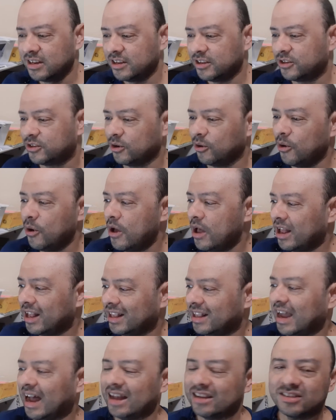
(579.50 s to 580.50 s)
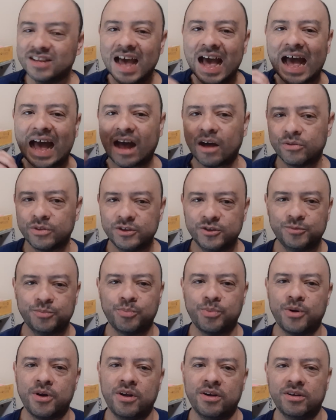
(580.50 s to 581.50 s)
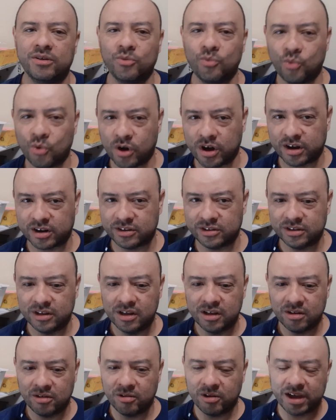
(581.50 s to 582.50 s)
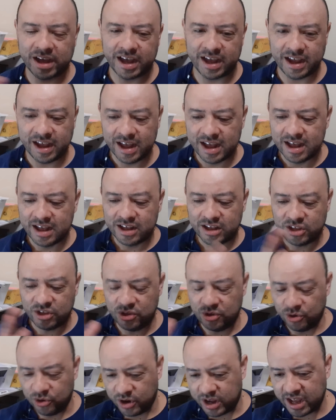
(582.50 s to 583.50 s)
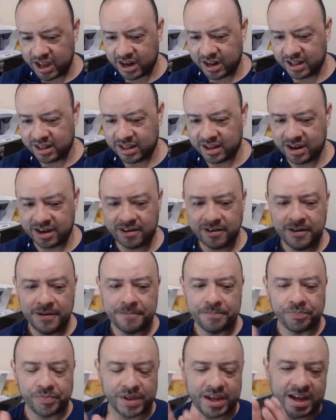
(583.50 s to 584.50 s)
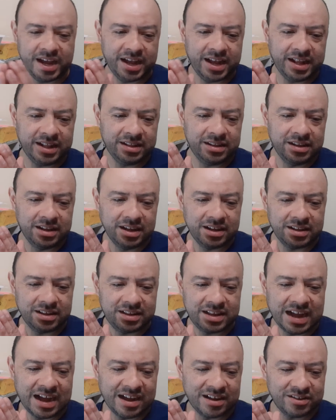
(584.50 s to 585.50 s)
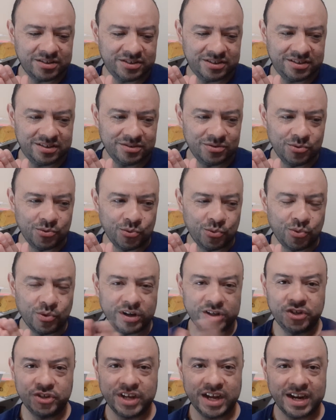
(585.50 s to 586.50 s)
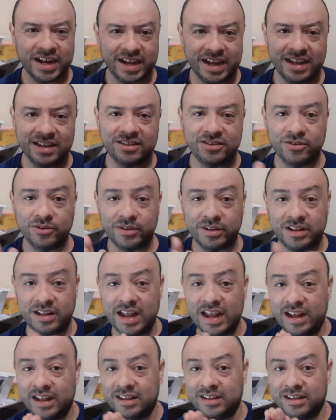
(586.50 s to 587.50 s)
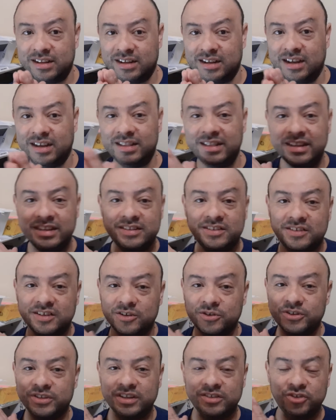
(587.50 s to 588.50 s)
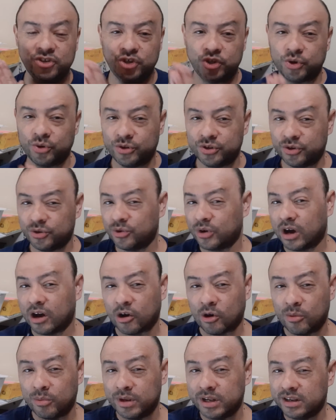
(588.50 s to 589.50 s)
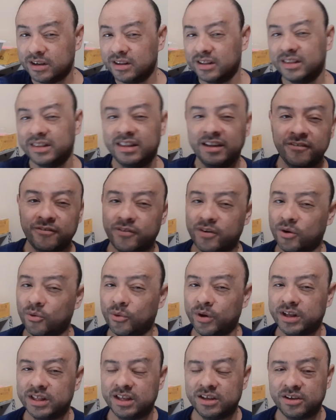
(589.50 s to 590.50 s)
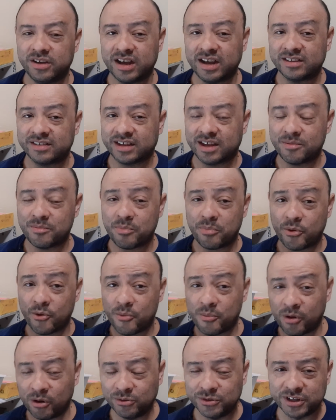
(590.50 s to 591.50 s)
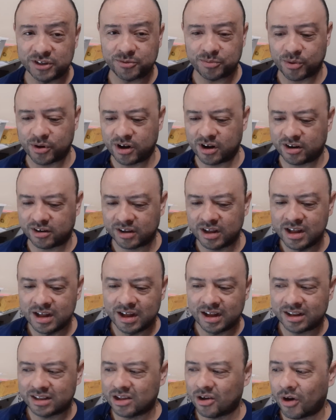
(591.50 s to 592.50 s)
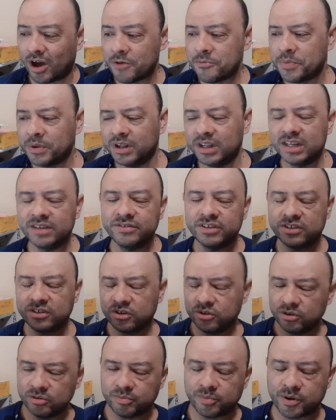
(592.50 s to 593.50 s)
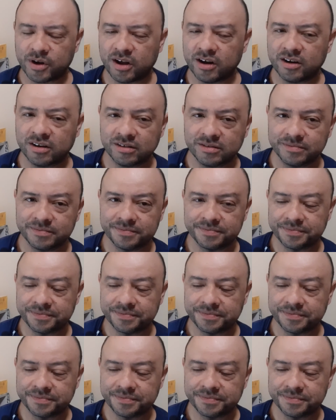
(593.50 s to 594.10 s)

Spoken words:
So that's how this product works. Okay, you get in there, and that's what you're gonna get. So in this series, I'm showing you a completely different way that you guys can promote this product. Now, I believe it's a good product.